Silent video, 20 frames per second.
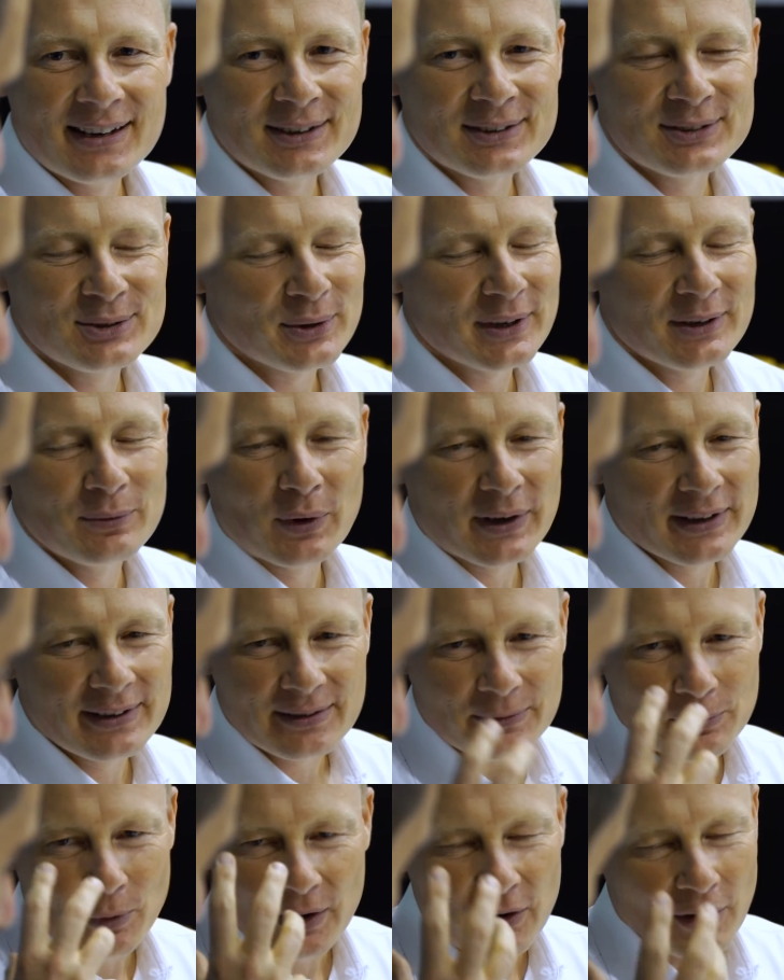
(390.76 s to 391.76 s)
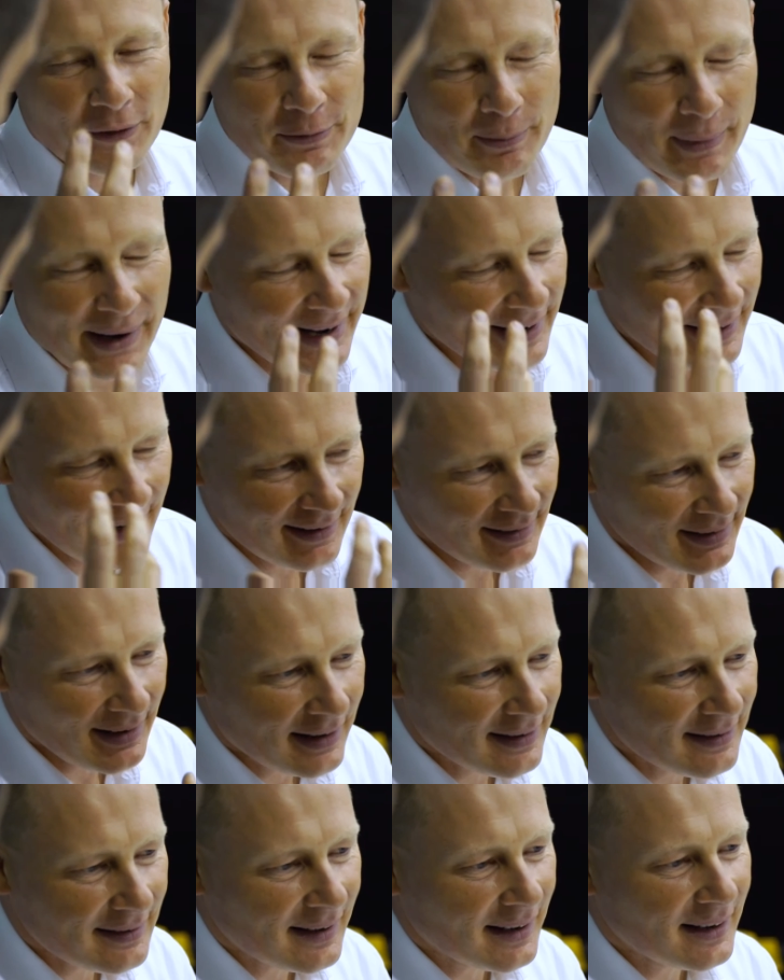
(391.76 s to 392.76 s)
So it is one of my,
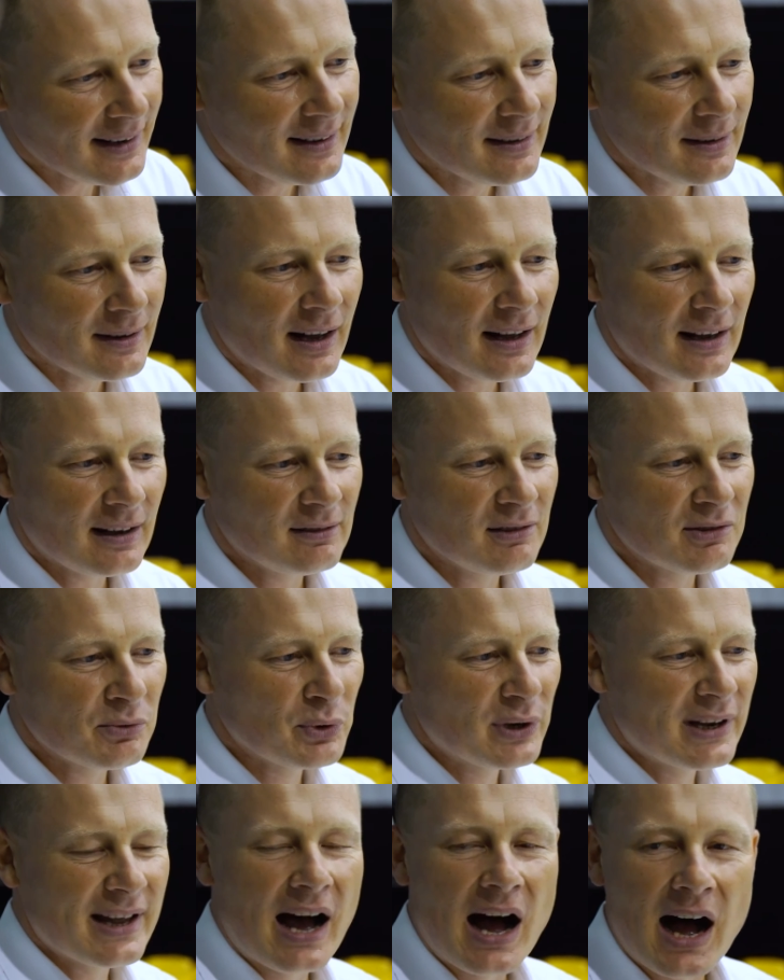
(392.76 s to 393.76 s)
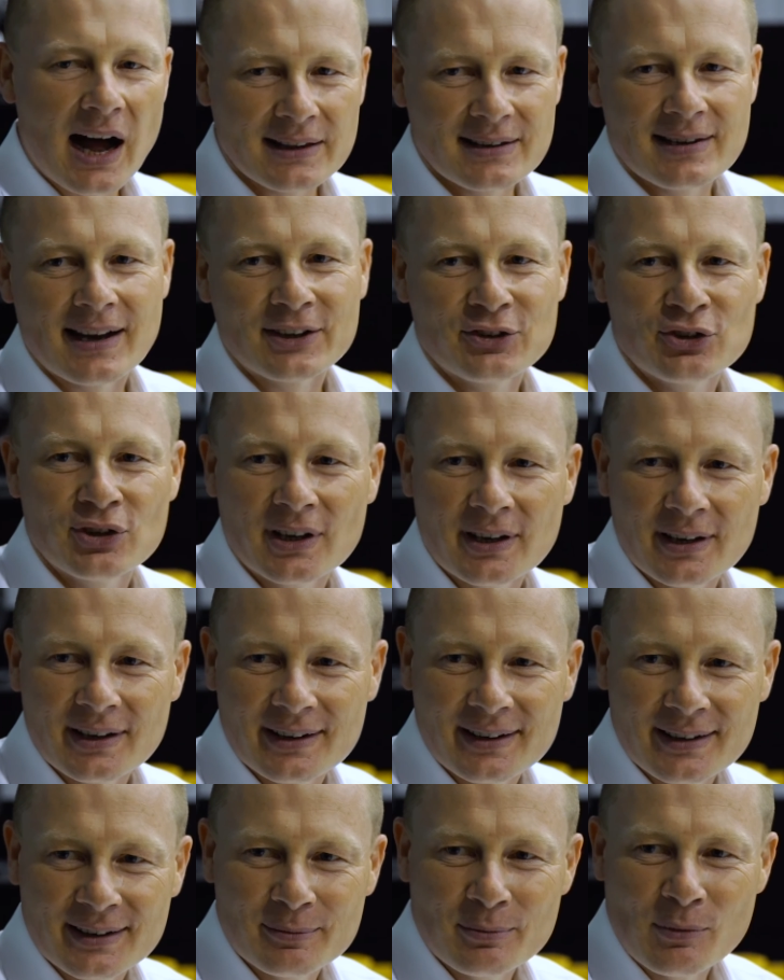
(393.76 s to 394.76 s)
let's say, really
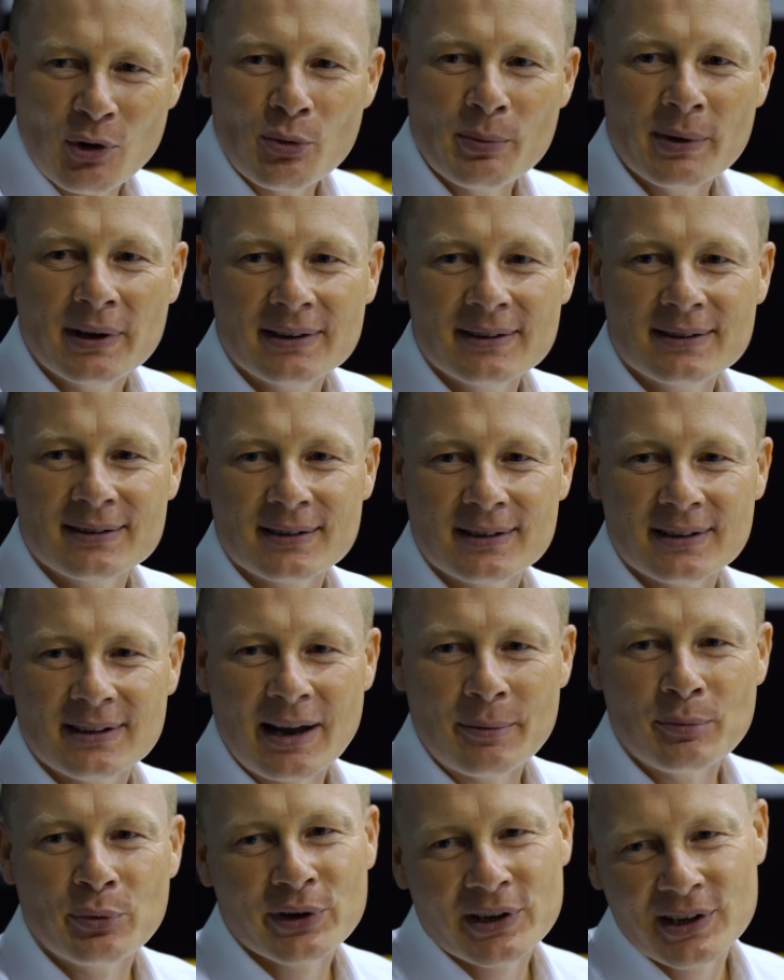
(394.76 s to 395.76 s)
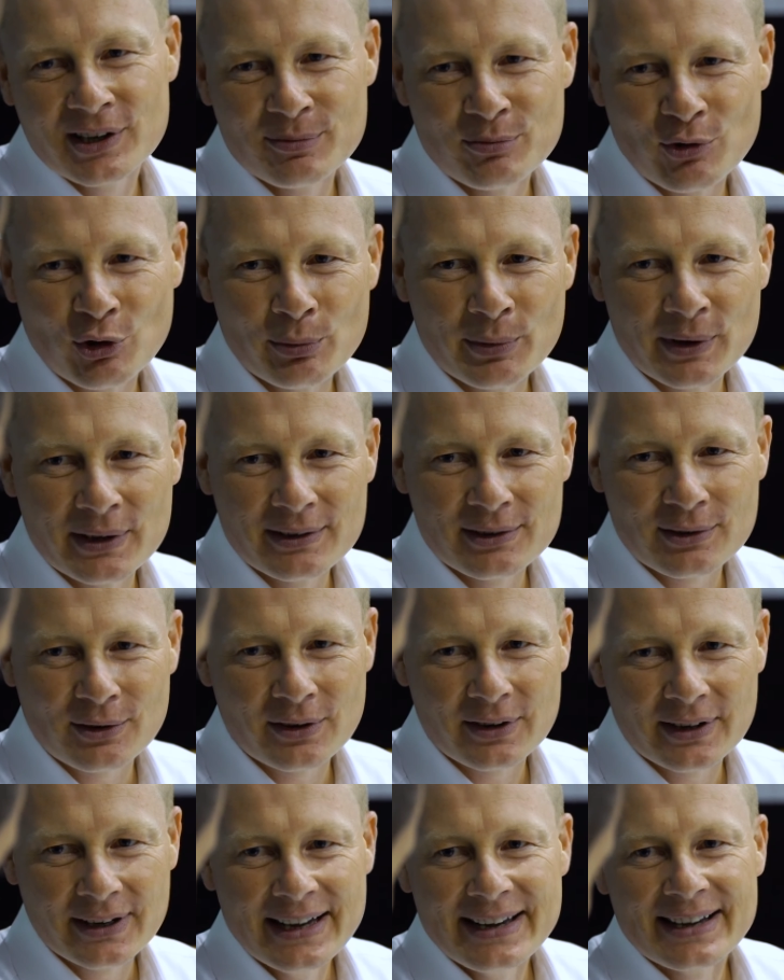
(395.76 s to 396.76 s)
heart-touching moments, Lamborghini moments,
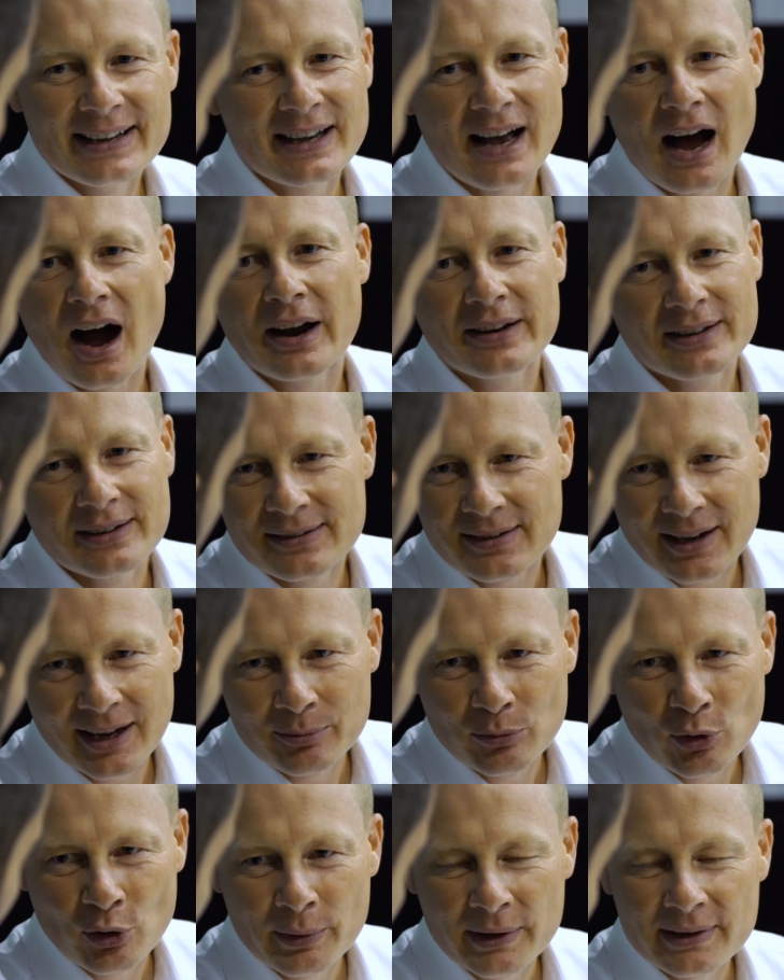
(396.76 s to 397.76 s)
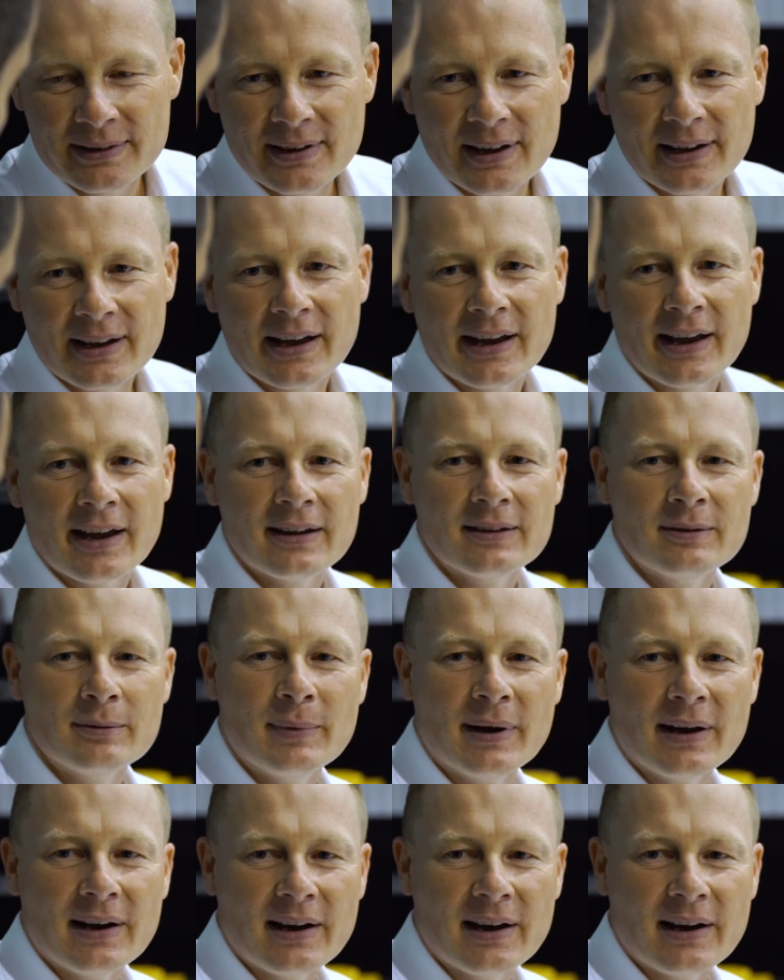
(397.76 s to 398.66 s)
or car design moments that I had in my